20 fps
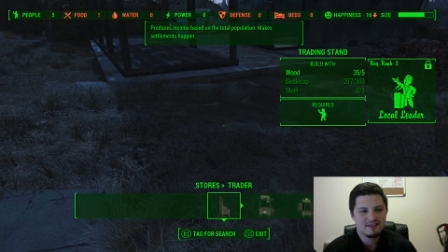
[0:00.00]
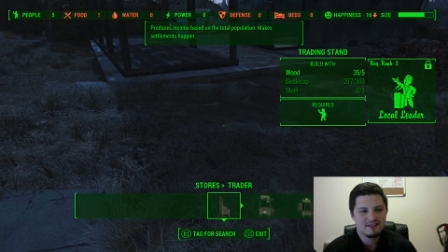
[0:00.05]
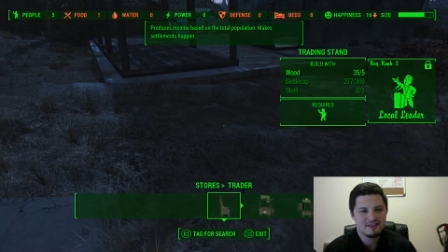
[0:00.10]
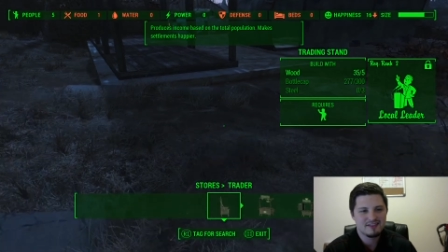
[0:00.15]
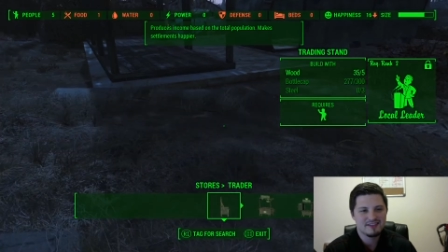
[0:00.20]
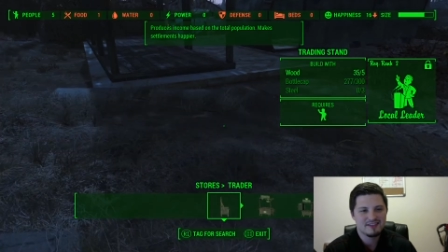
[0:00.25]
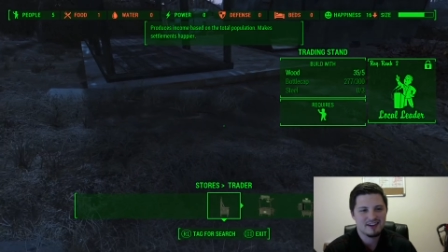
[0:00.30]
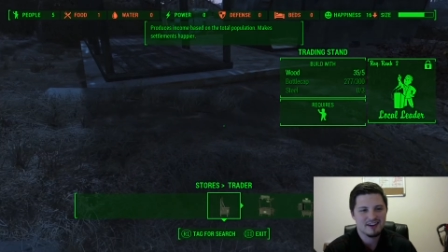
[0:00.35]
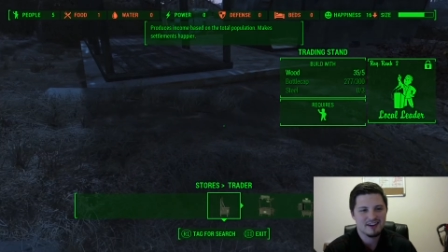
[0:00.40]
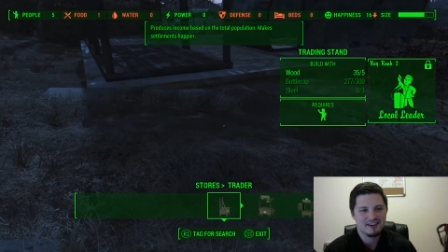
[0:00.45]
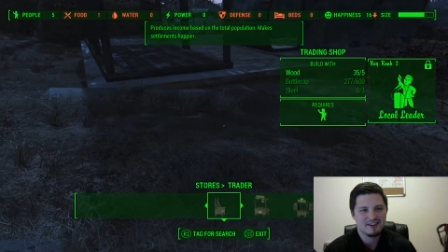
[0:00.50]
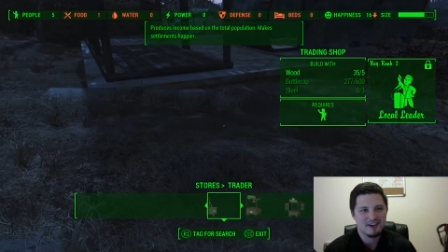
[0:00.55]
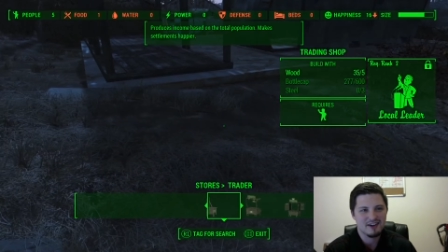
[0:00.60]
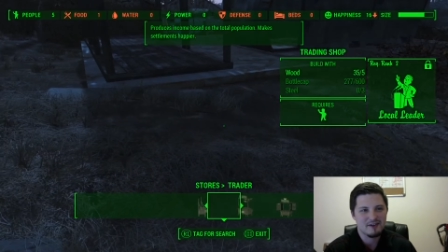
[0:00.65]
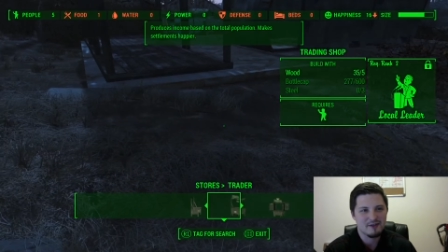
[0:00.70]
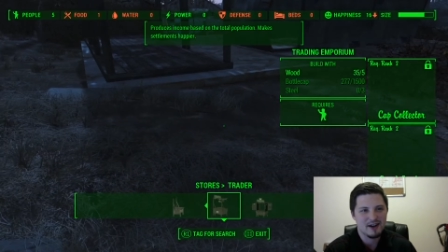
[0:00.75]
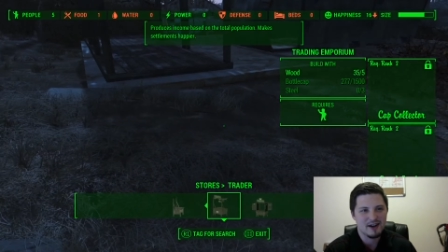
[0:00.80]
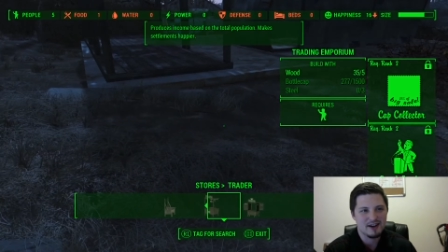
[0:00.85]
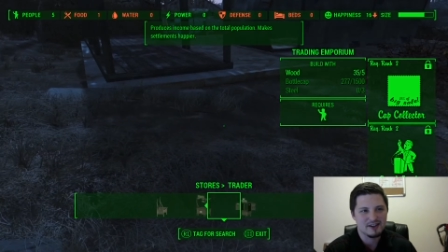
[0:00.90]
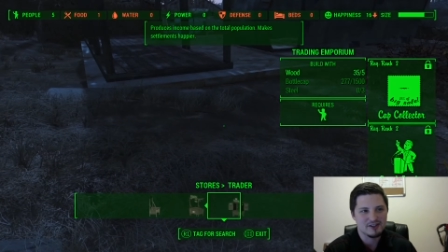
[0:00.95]
not a great
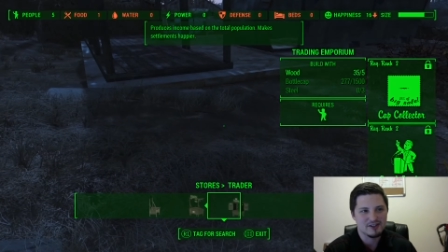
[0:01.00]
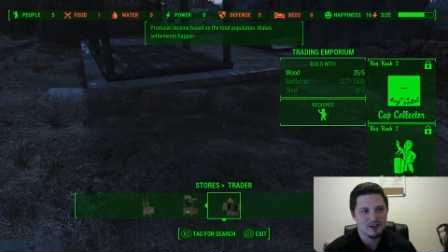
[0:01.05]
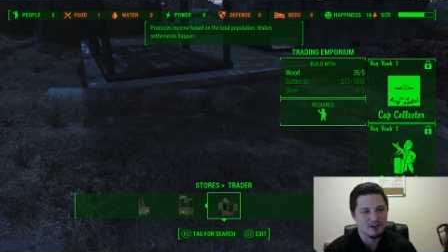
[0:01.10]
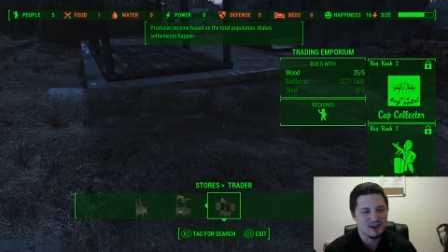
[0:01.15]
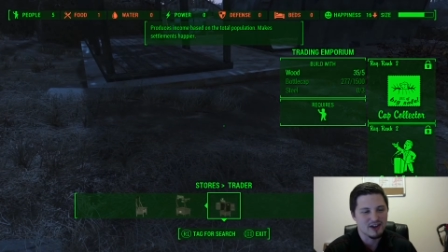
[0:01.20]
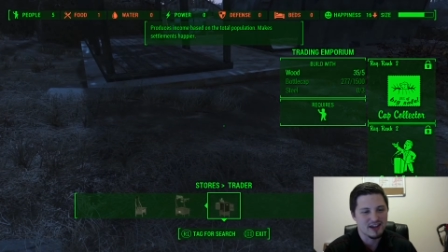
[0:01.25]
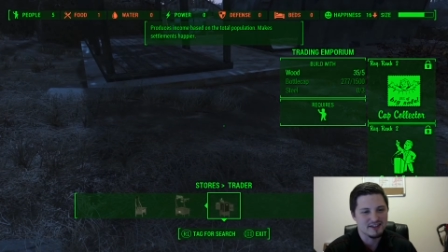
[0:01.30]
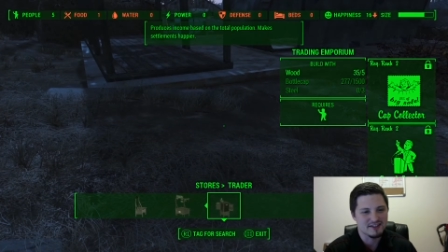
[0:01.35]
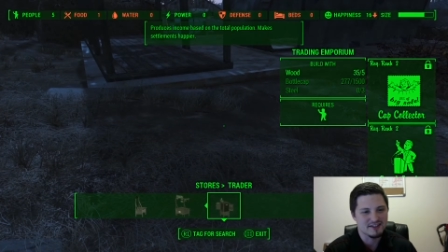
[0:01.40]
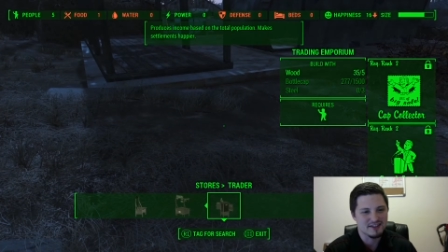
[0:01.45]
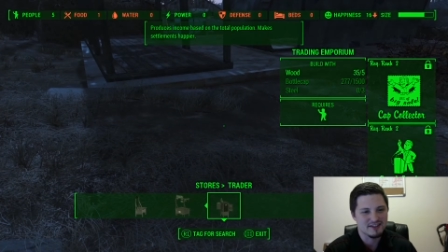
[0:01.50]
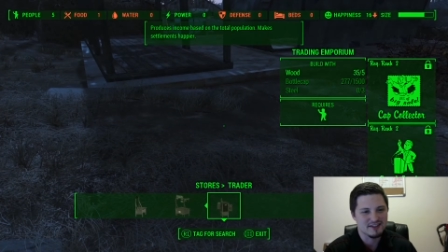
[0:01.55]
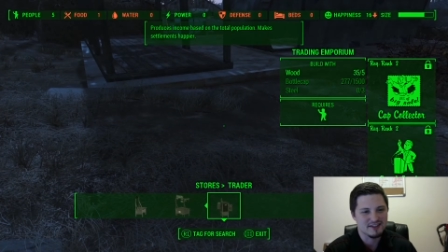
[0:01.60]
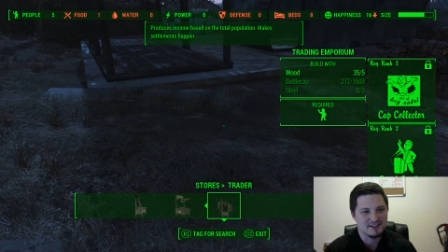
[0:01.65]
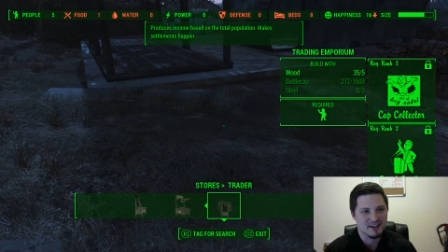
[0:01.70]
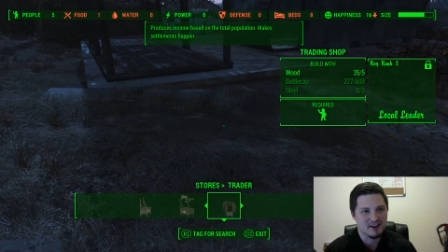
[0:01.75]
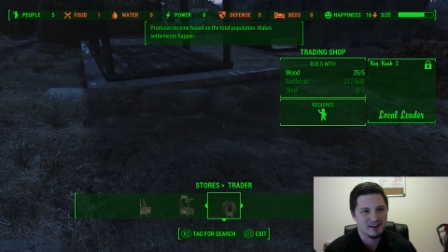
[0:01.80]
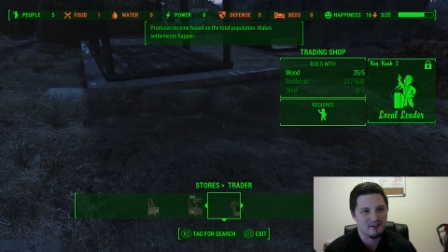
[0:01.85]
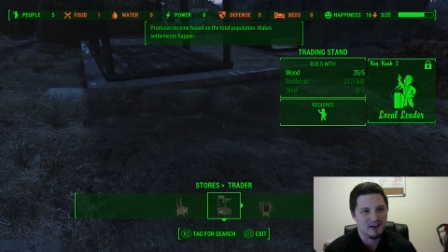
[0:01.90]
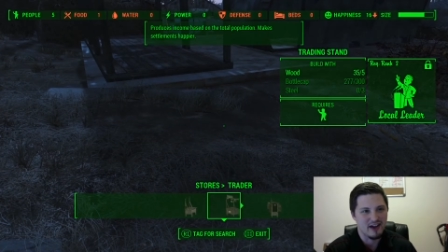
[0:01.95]
way to showcase this because
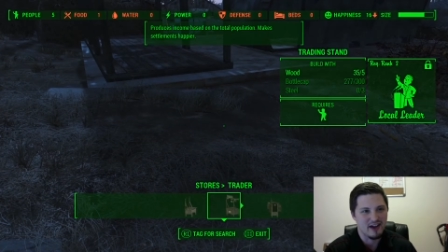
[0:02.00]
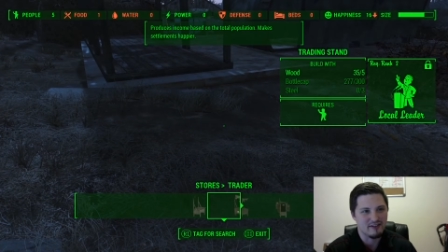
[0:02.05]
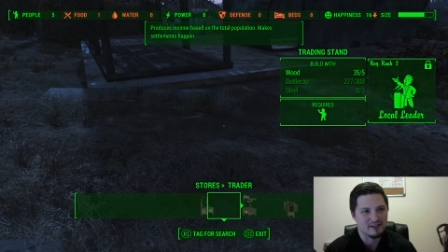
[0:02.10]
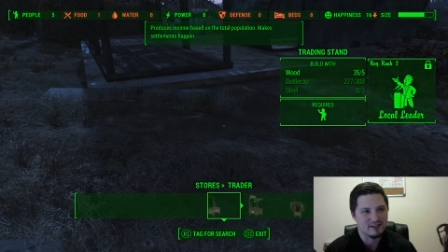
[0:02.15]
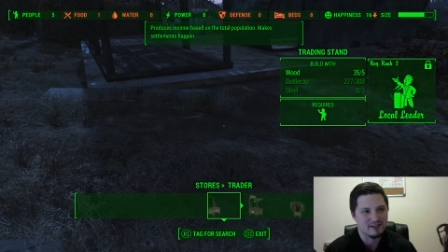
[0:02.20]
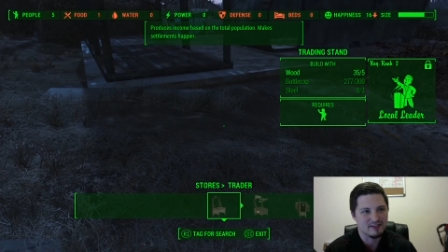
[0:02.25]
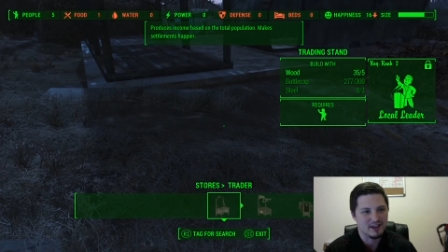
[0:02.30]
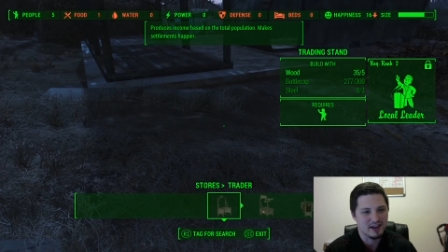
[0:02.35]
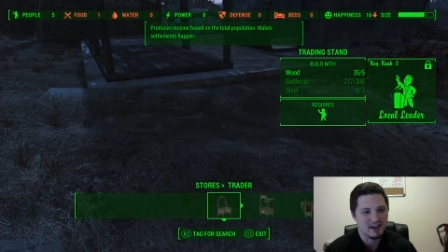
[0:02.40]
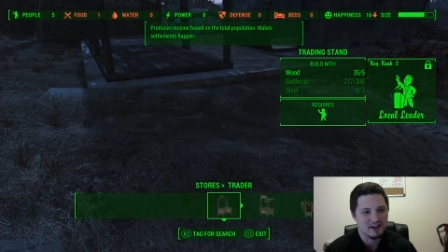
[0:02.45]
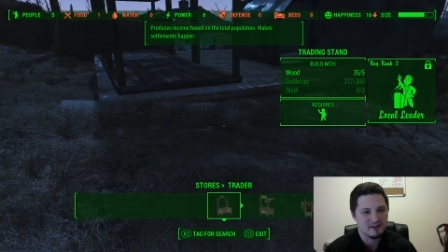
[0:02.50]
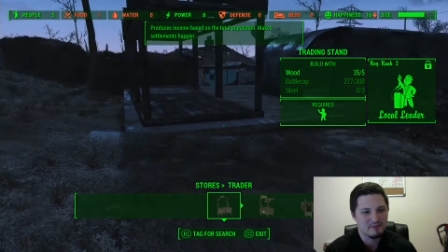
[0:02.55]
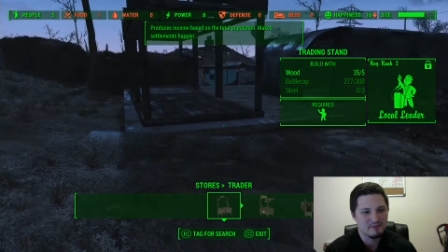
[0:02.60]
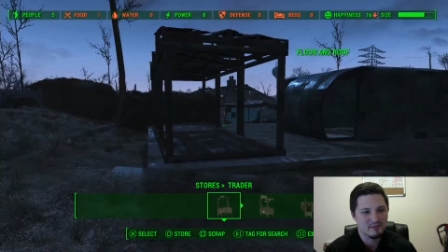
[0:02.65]
I don't have anything,